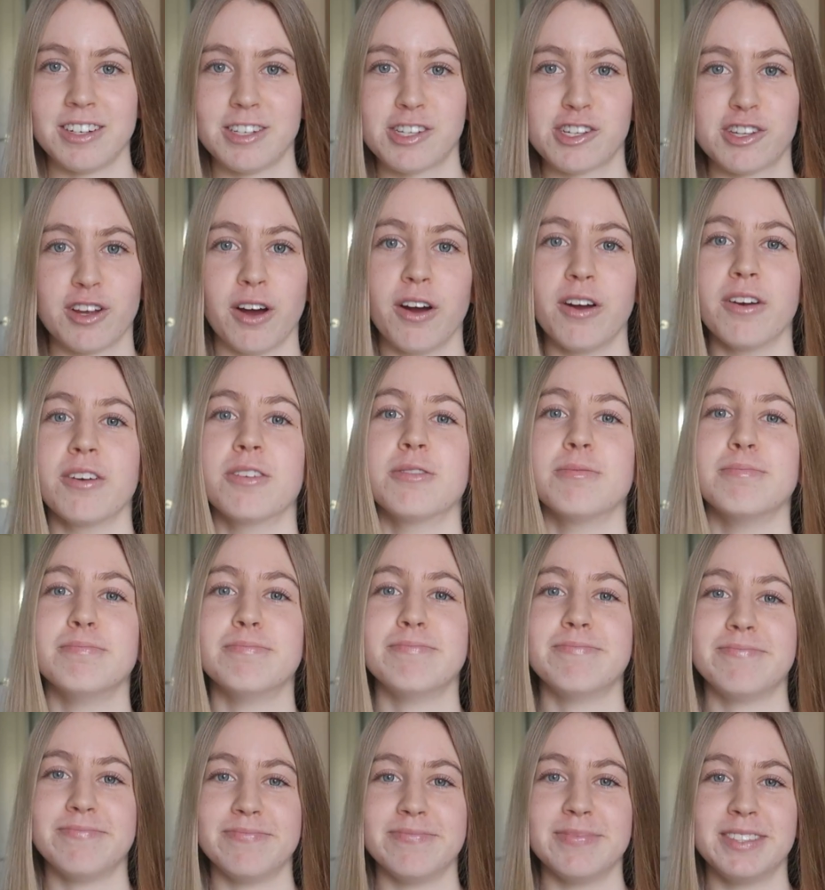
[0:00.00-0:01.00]
So
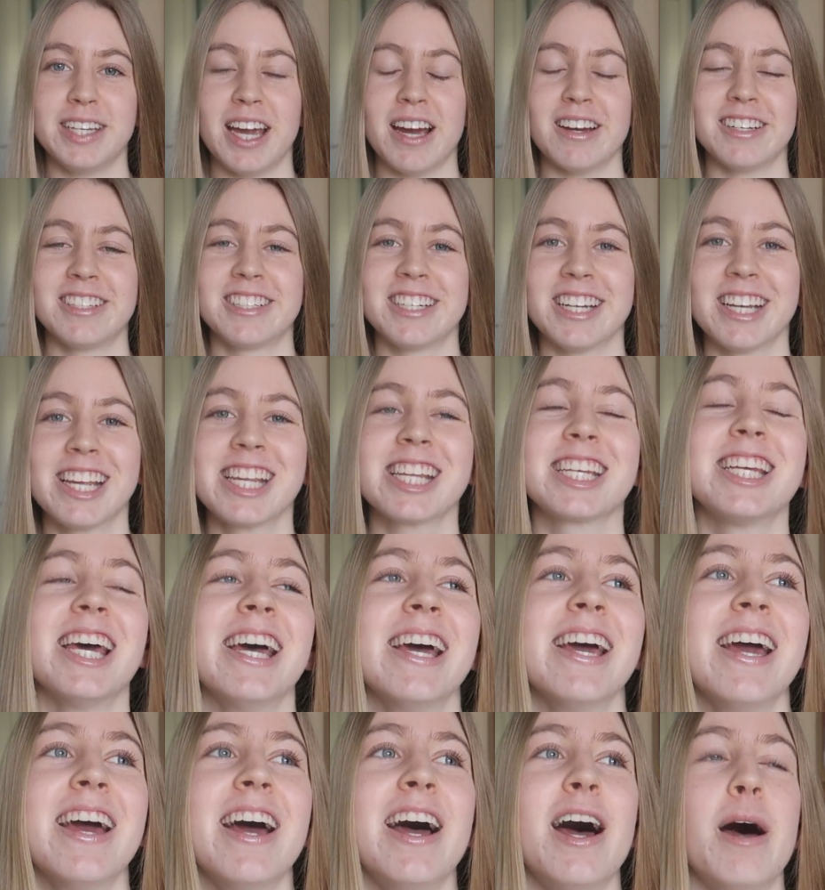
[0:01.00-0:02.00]
yeah, just
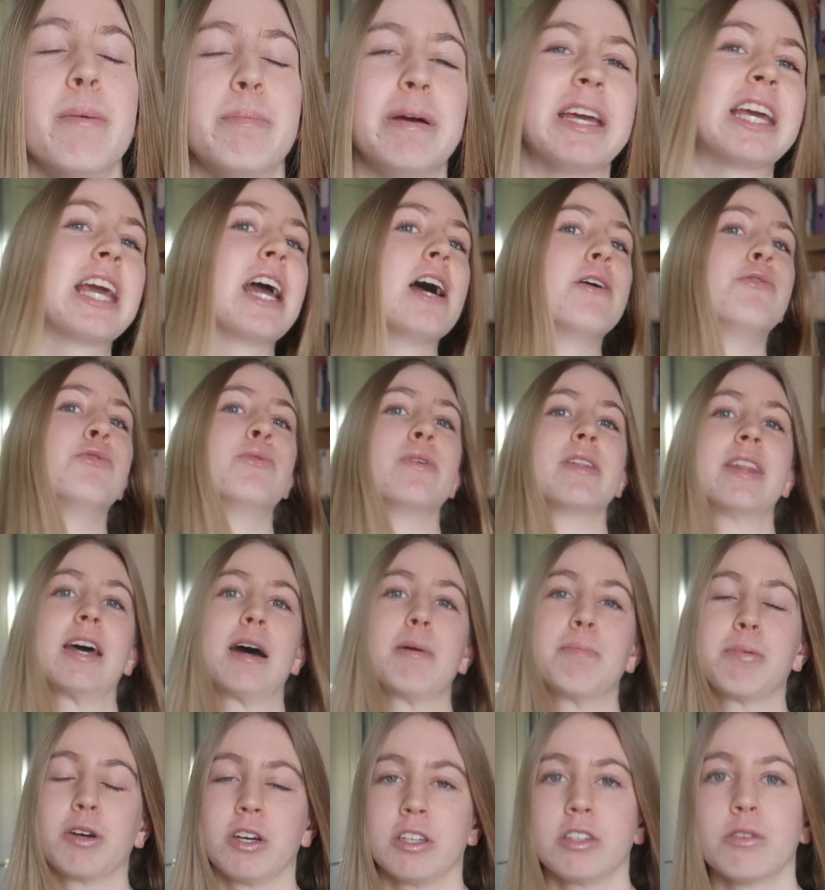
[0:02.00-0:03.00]
be careful with
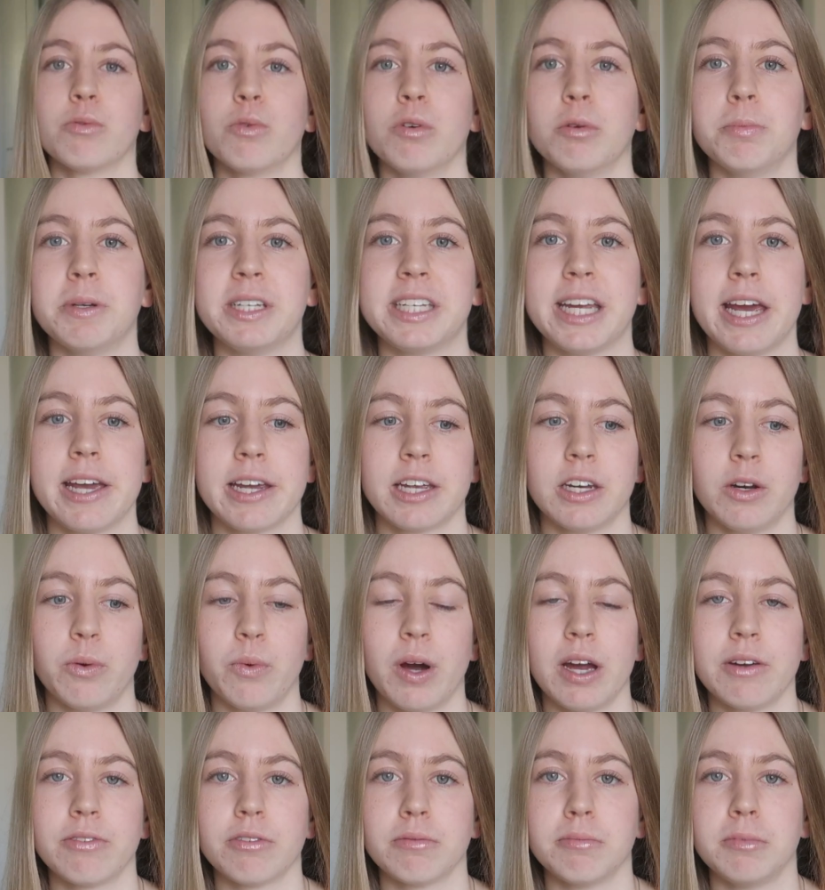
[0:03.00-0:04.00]
that, because it will be taken
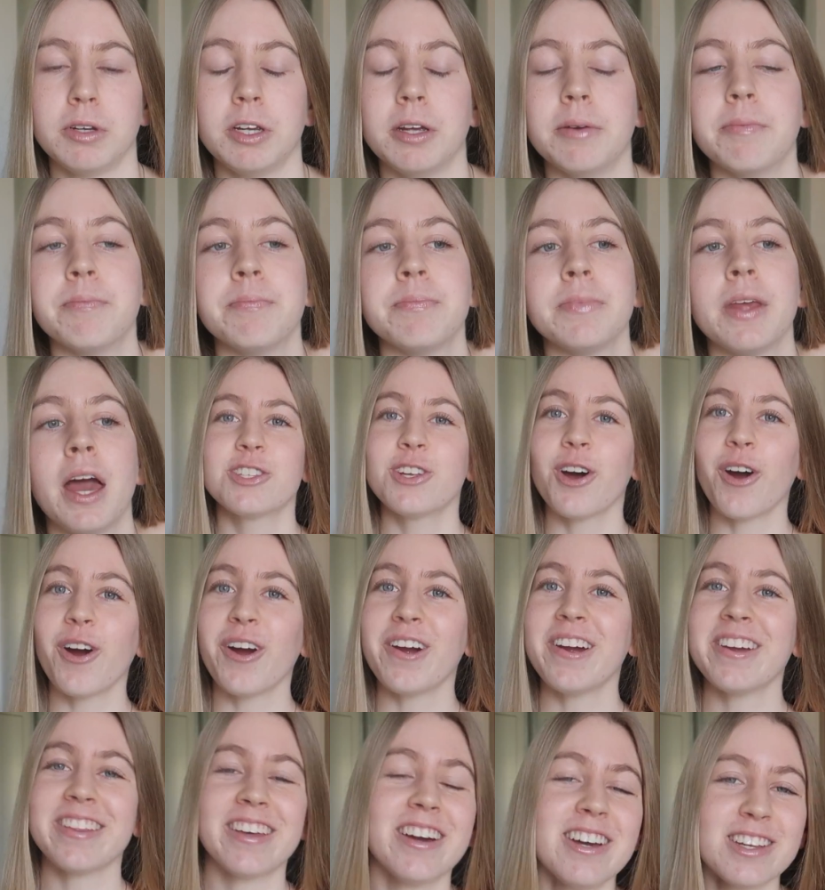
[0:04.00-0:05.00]
away from you.
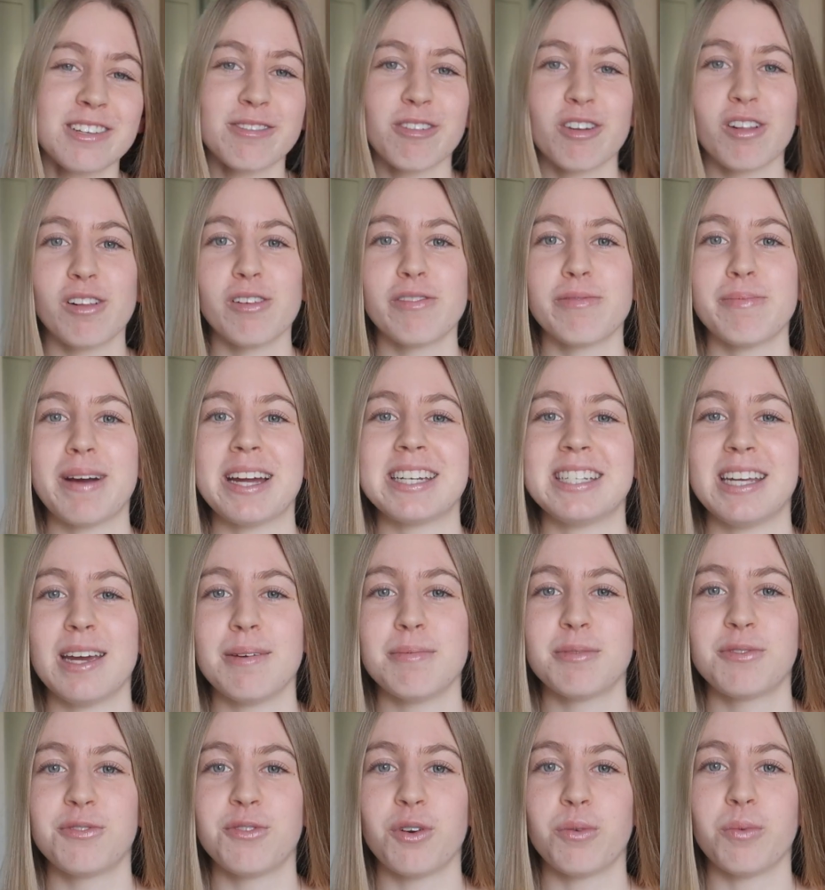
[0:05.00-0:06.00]
So those were all of my
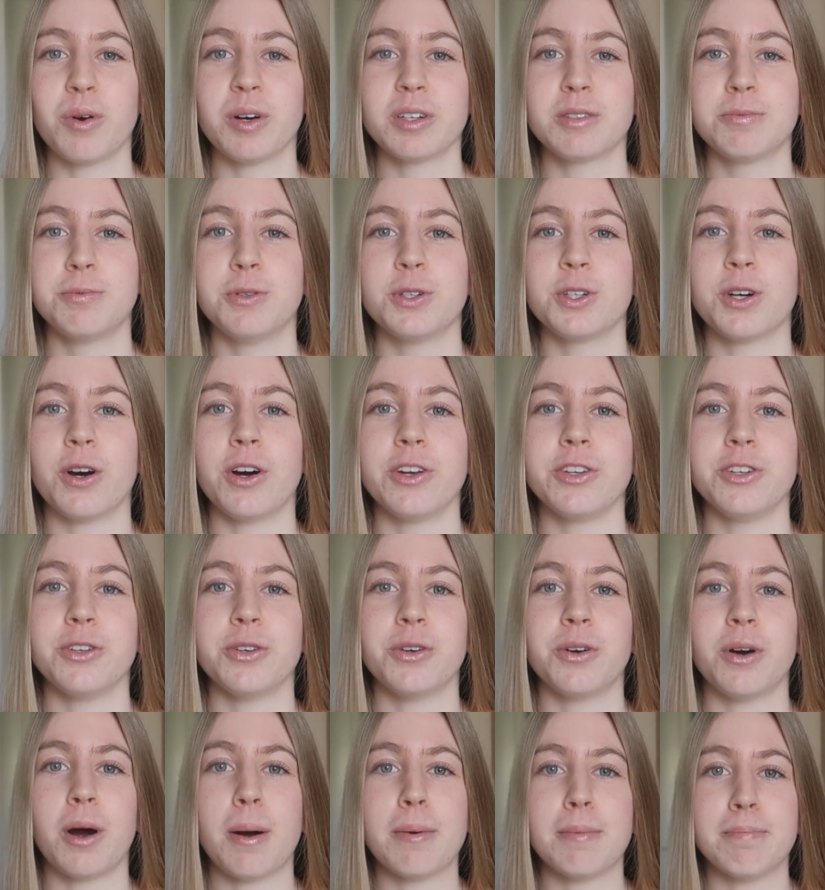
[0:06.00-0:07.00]
tips for what to put on
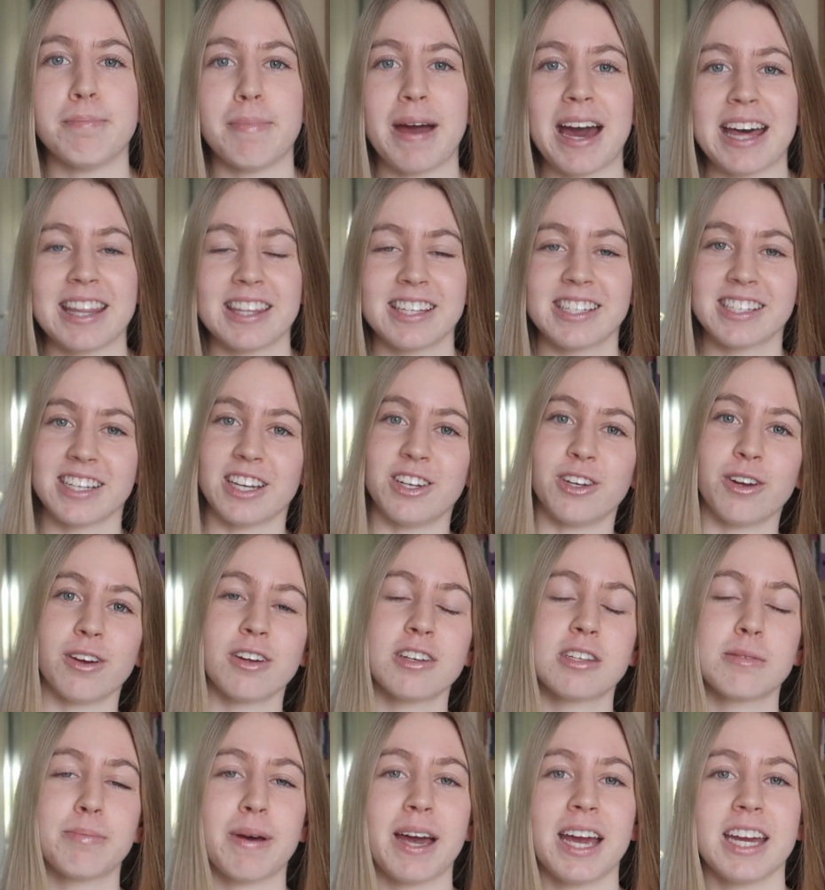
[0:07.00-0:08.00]
your maths
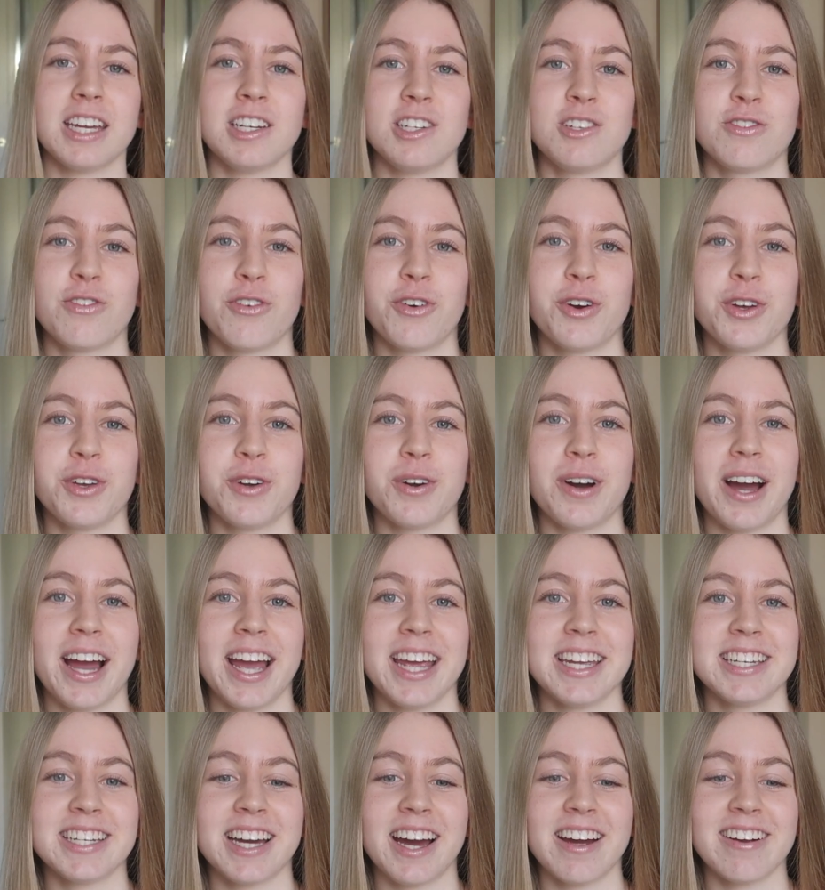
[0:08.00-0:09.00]
notes page for your
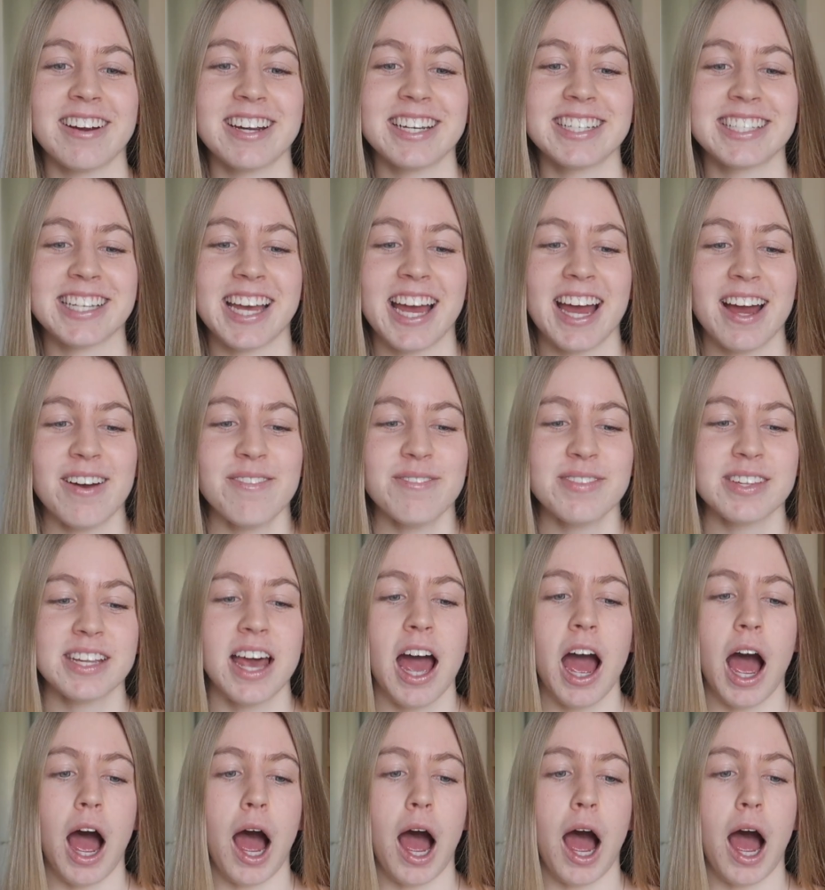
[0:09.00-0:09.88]
ATAR exams.